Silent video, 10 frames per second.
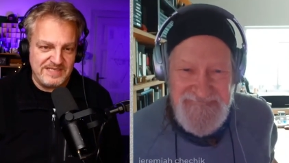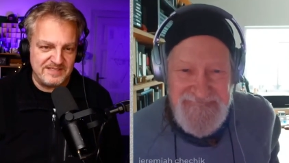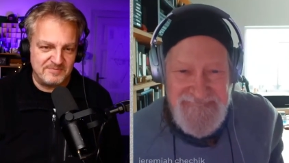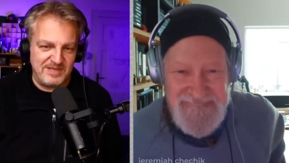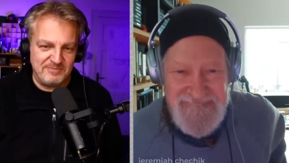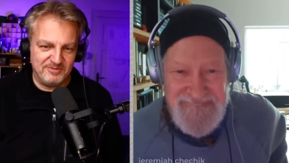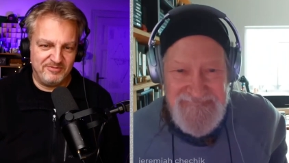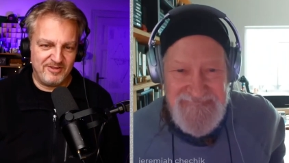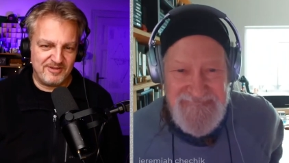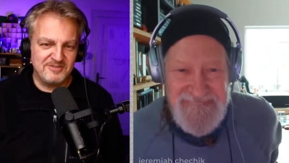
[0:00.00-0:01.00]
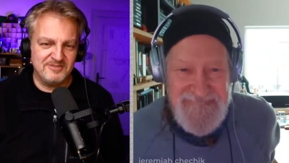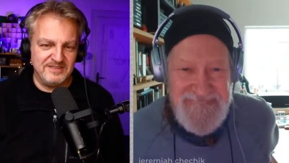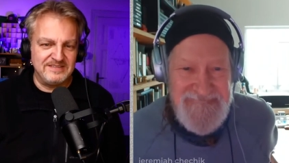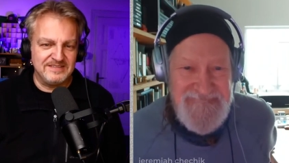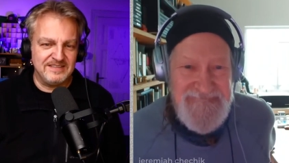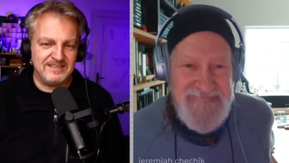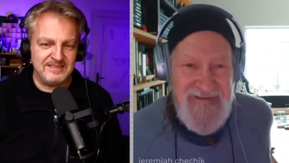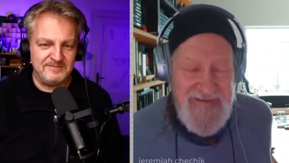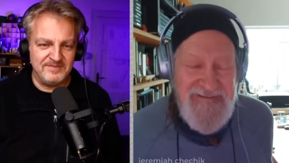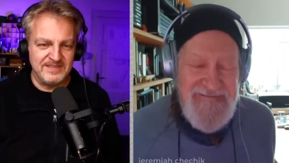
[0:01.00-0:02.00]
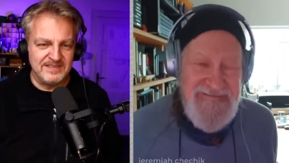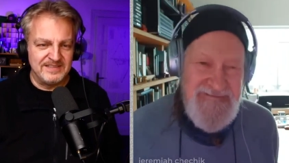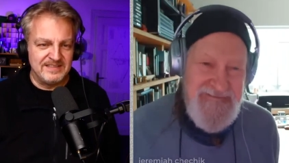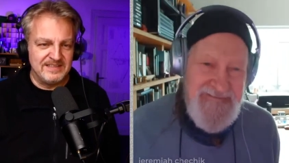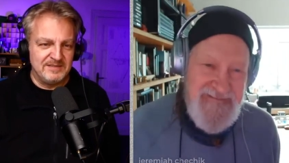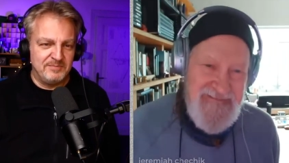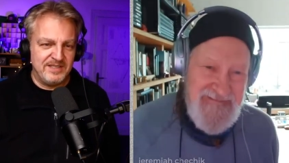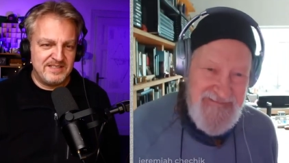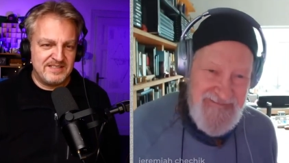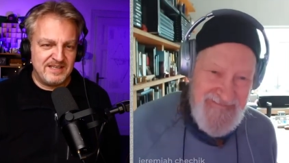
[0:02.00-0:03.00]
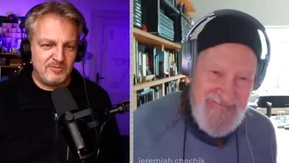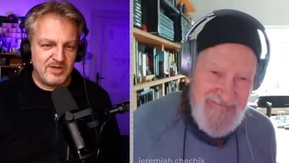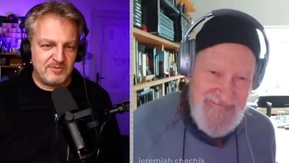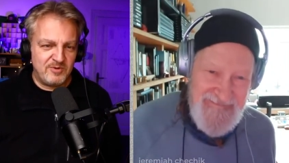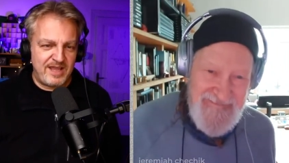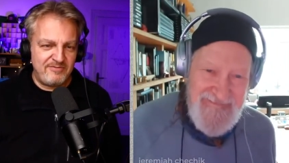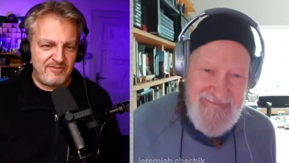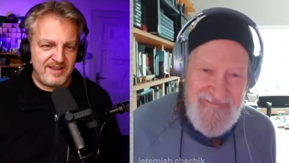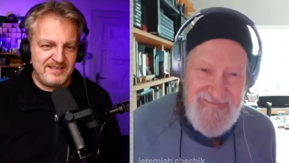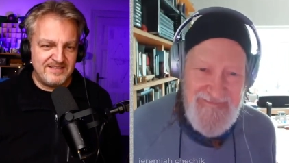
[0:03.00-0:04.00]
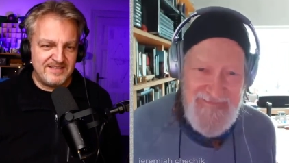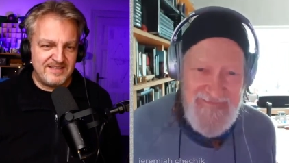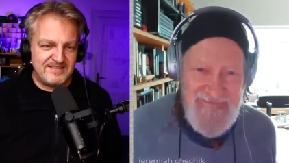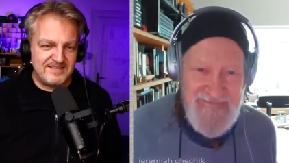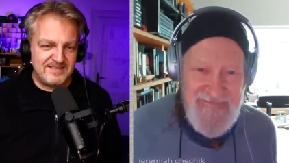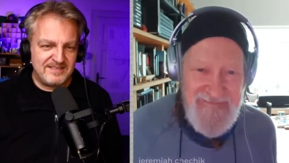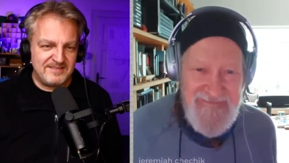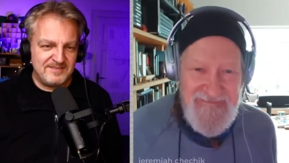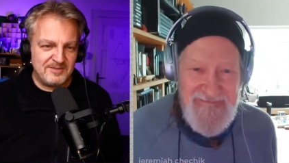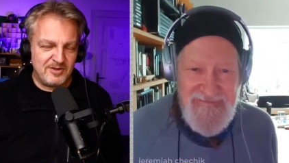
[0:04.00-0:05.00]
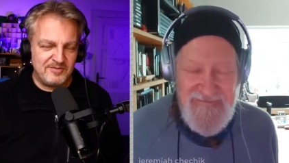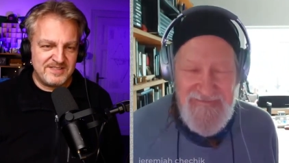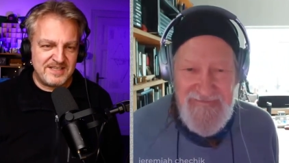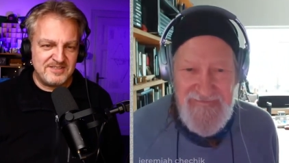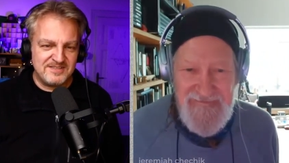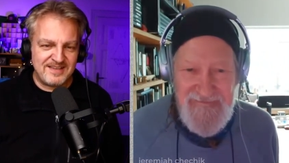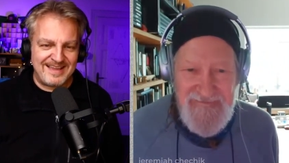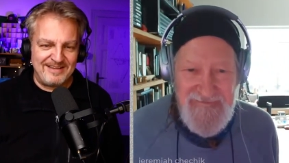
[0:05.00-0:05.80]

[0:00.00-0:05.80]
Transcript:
Speaker 1: reasons people flock to it. Um, yeah. But uh, what what I find is that uh, the conversations